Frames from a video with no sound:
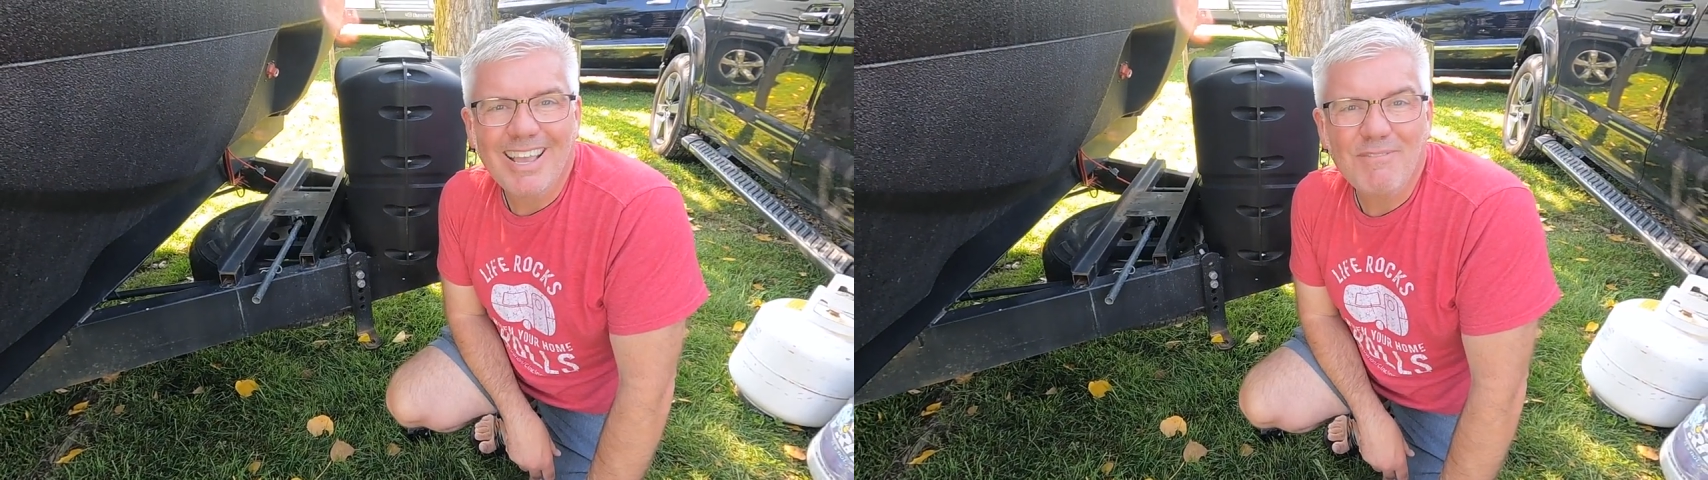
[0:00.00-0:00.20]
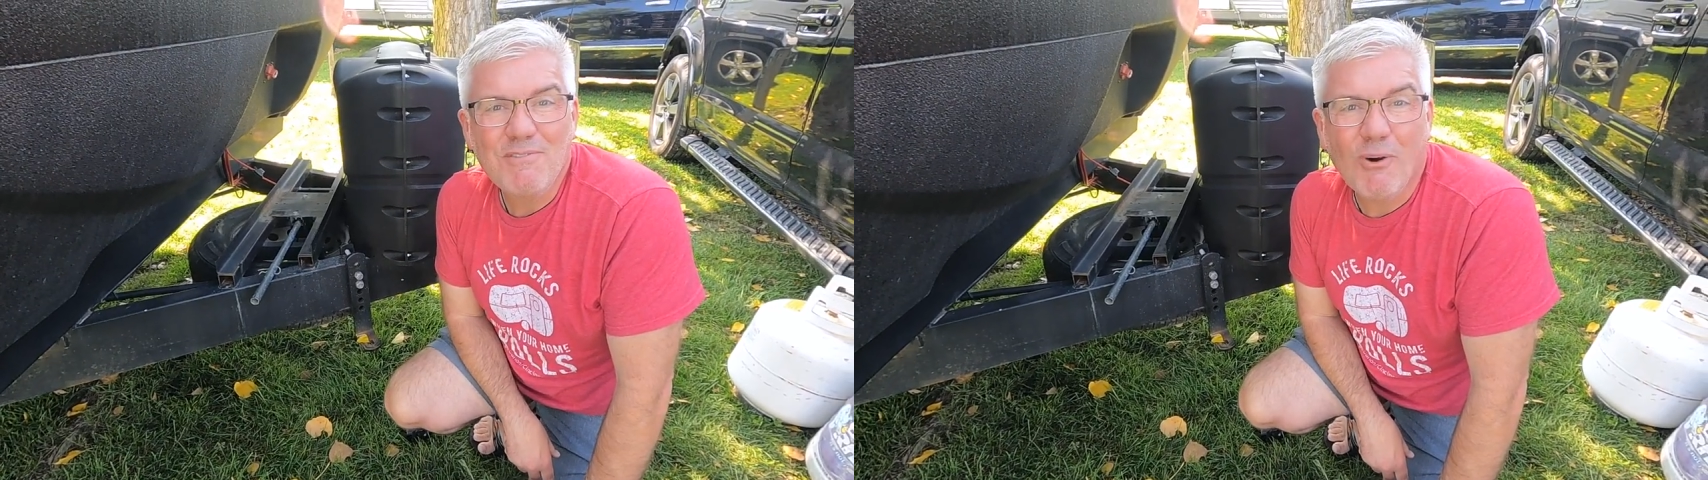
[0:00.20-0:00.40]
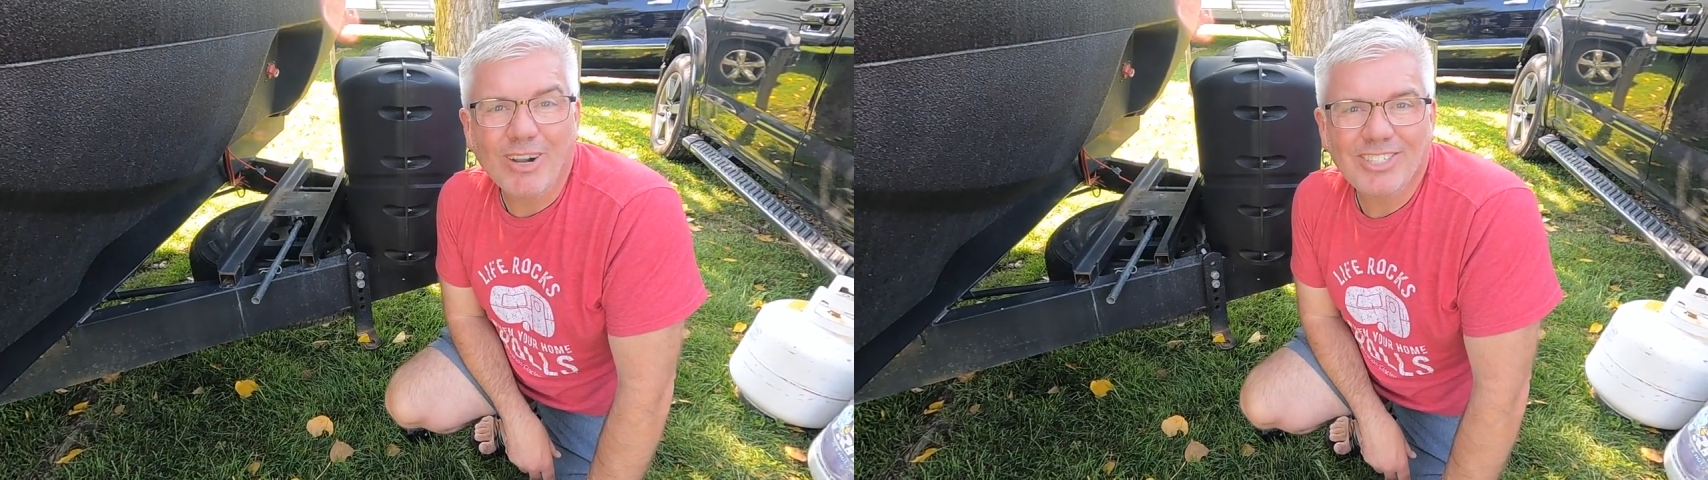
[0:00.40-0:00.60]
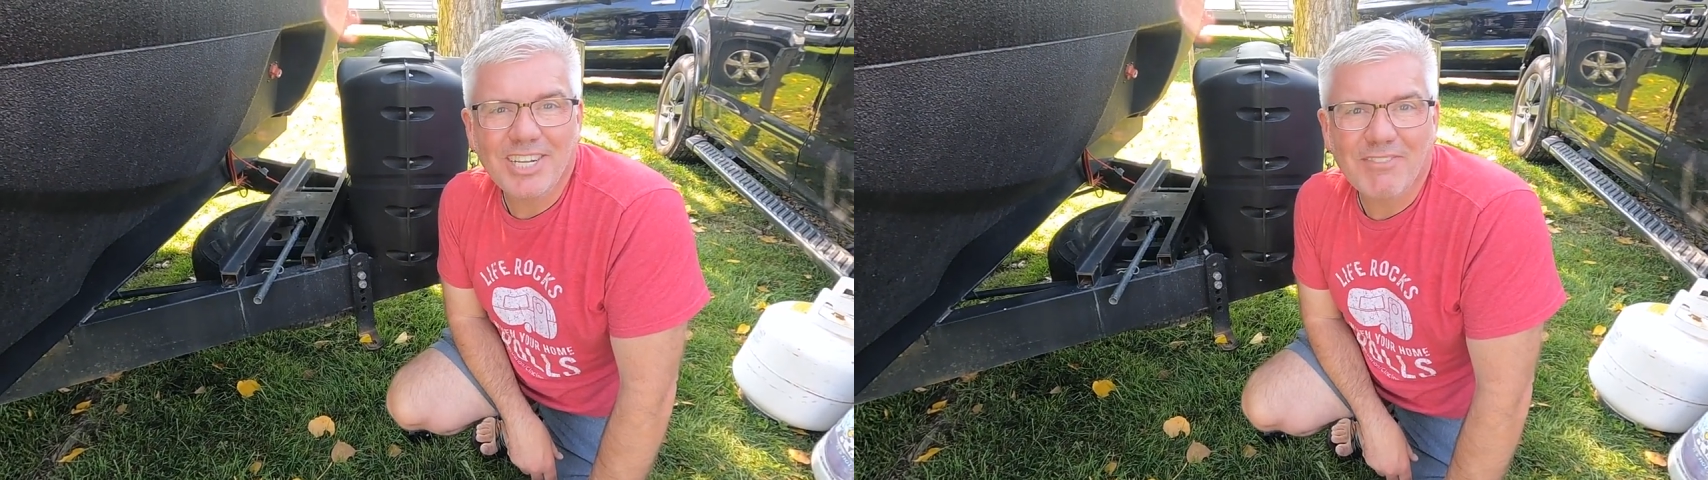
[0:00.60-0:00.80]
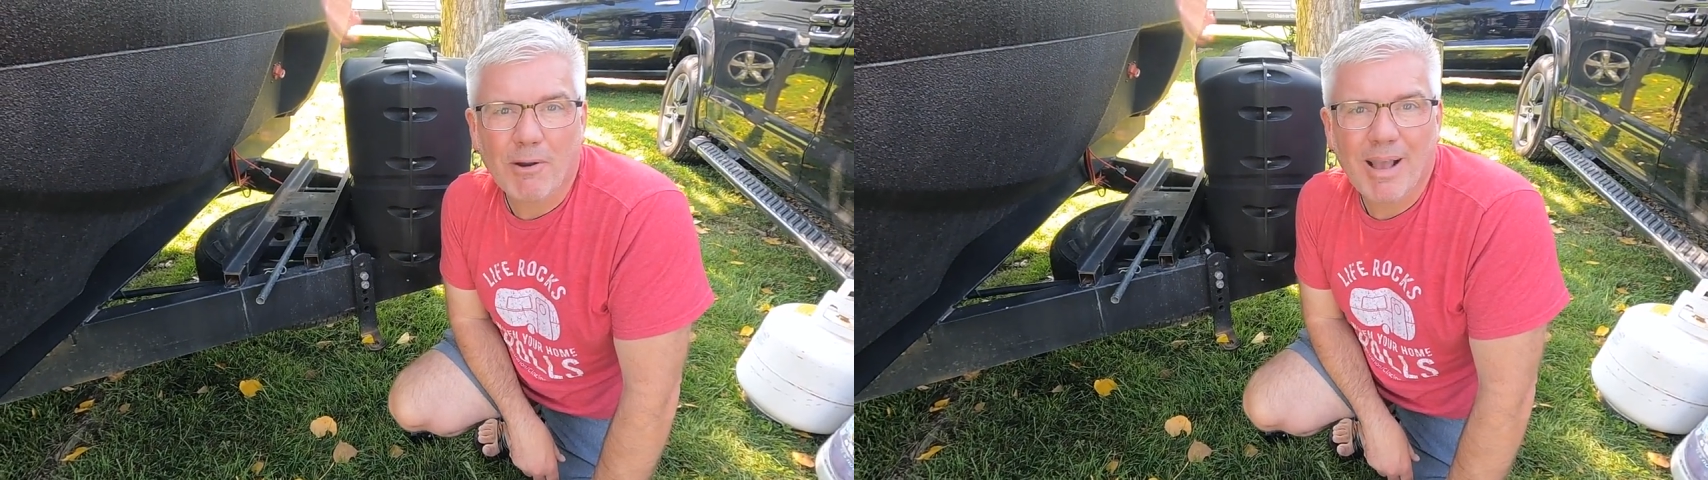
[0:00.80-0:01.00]
If you've
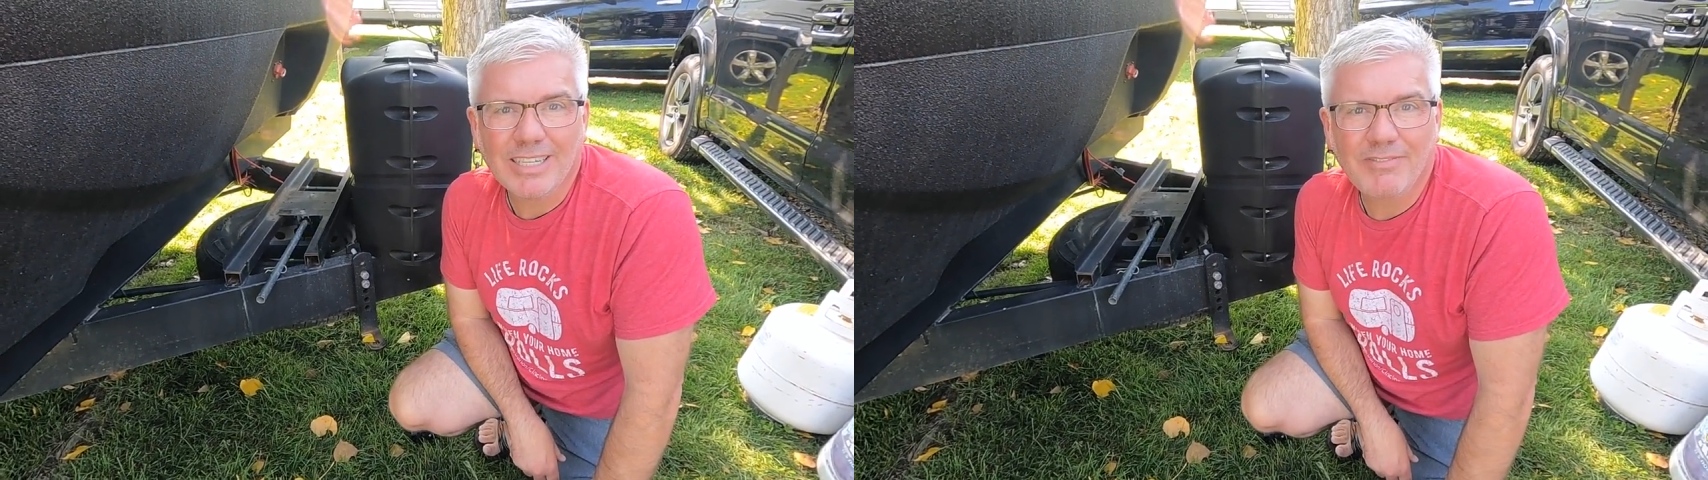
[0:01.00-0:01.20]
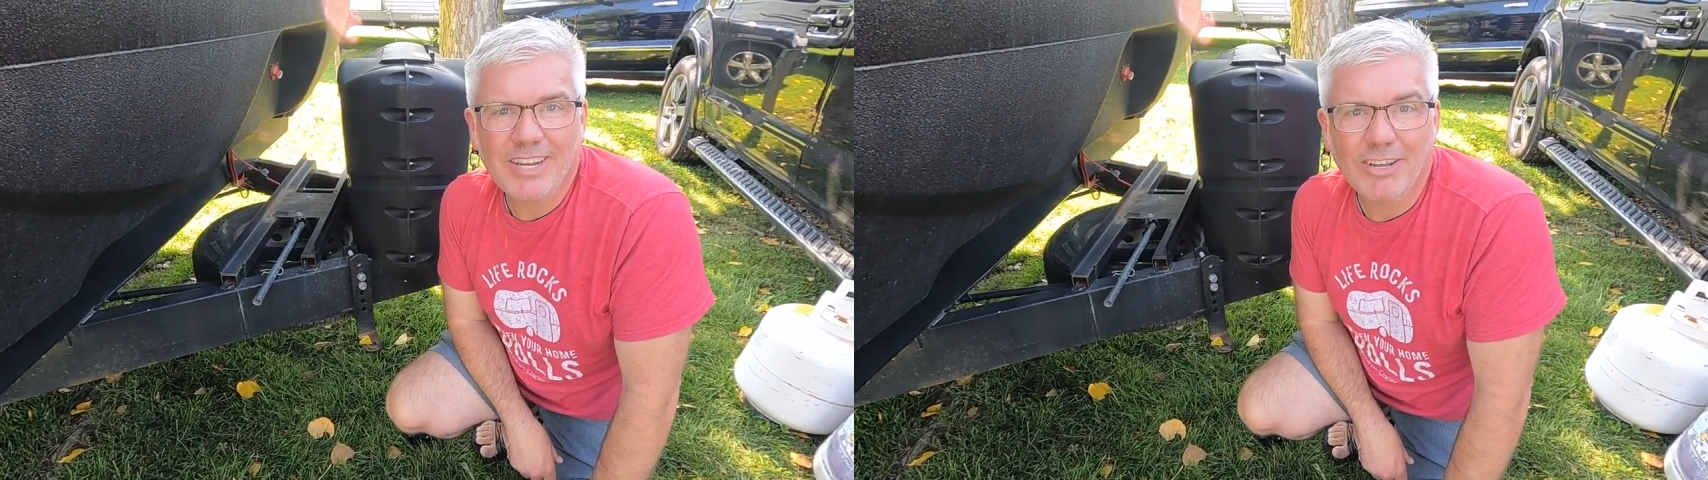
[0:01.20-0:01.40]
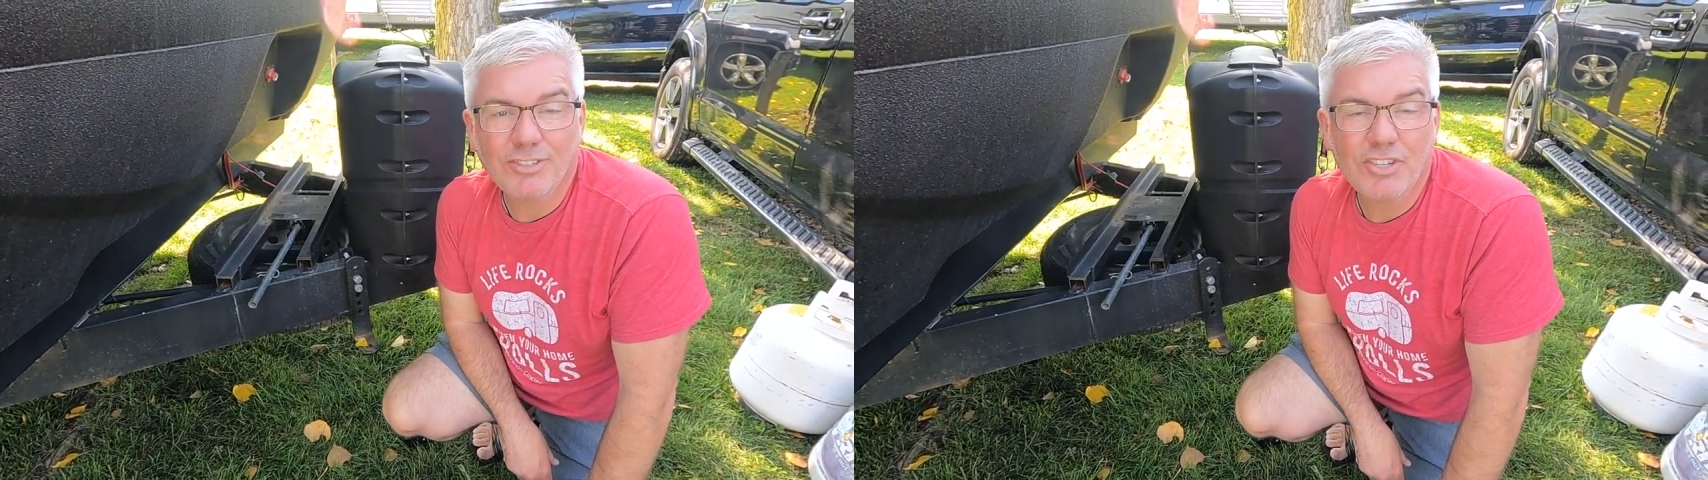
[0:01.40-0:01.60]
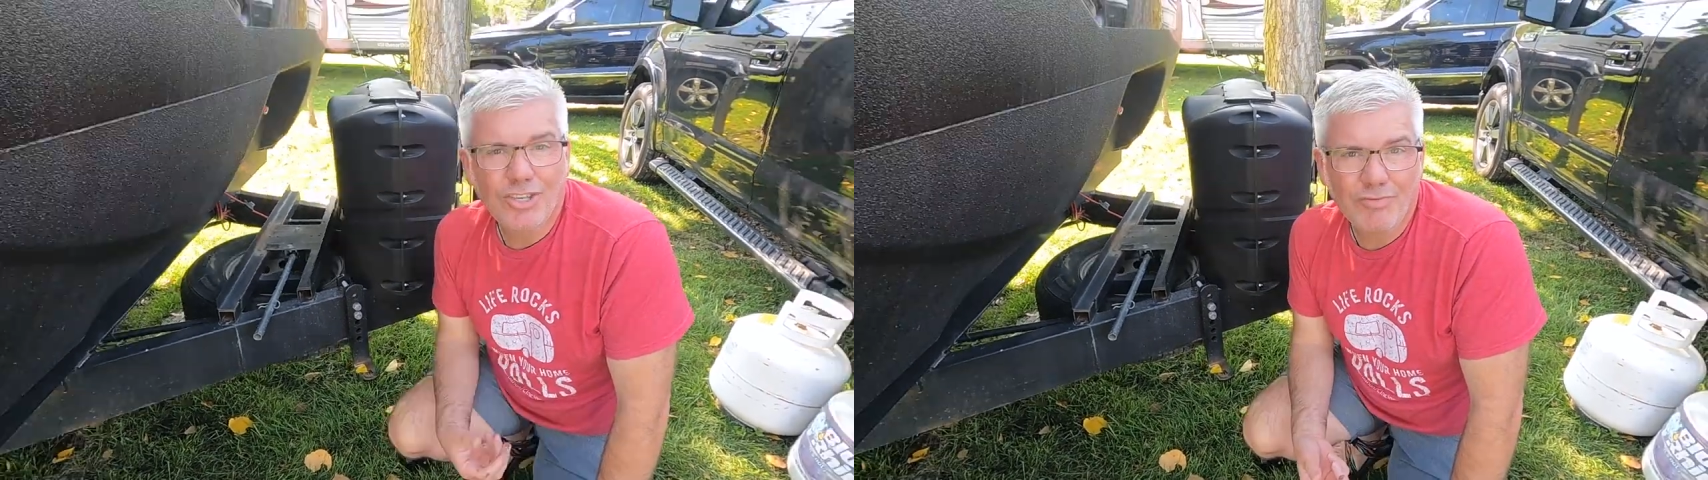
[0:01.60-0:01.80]
watched any of our past videos,